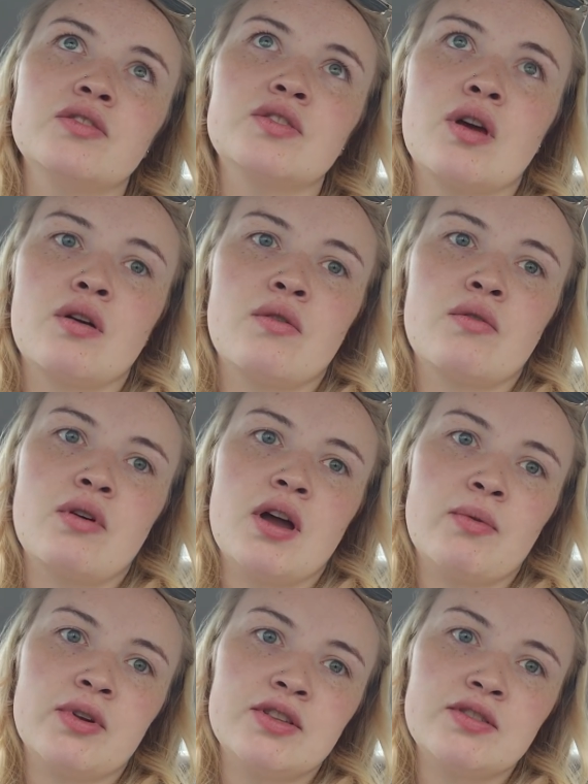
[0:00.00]
So
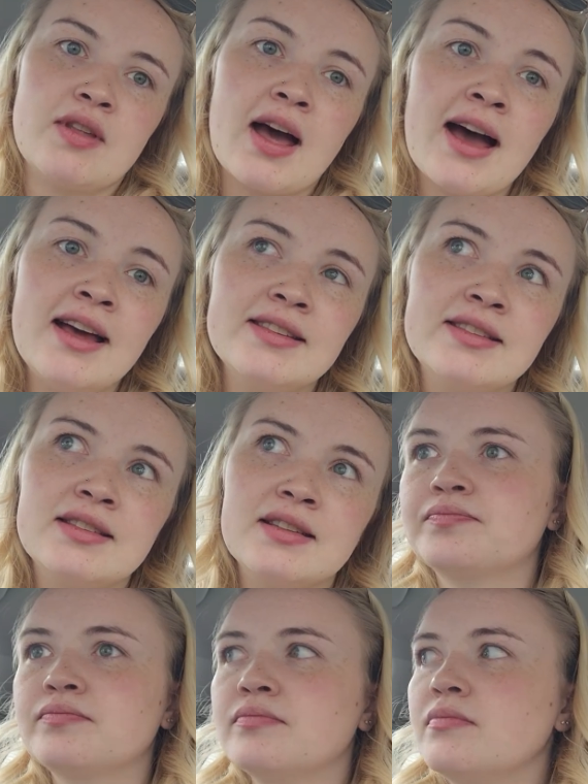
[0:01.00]
I wanna do that.
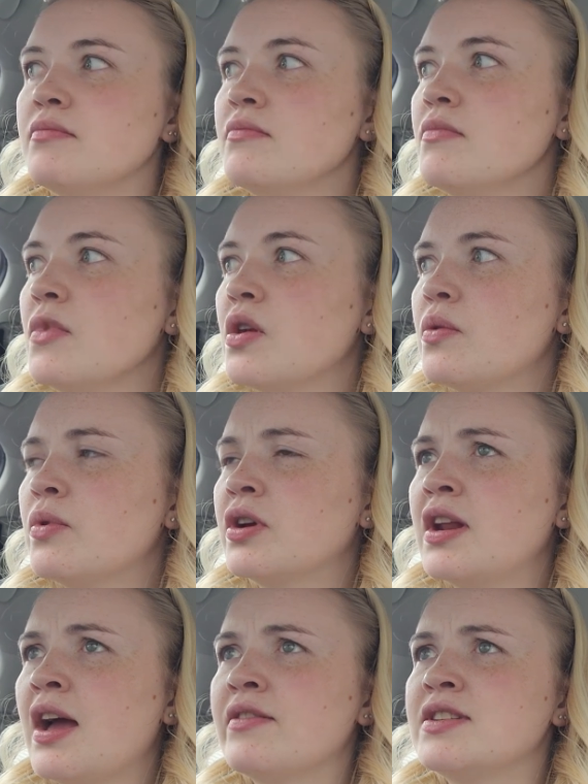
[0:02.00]
We're
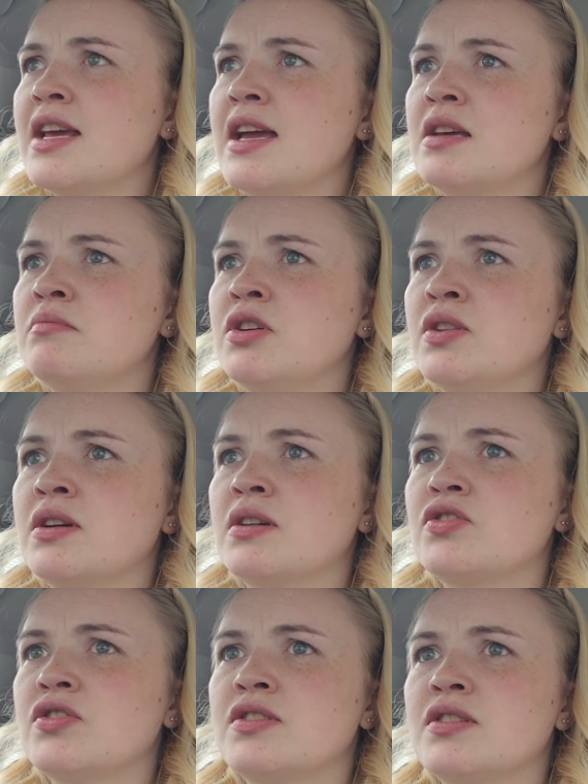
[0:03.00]
gonna have a day in Munich,
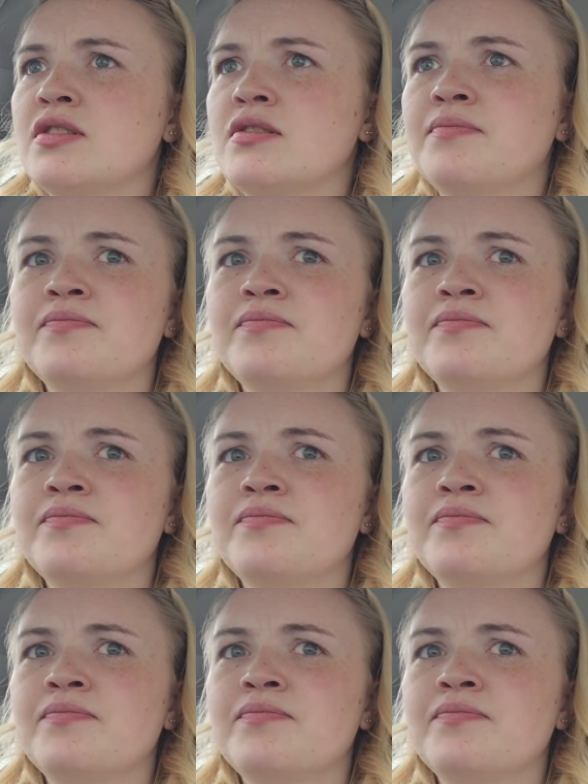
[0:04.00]
just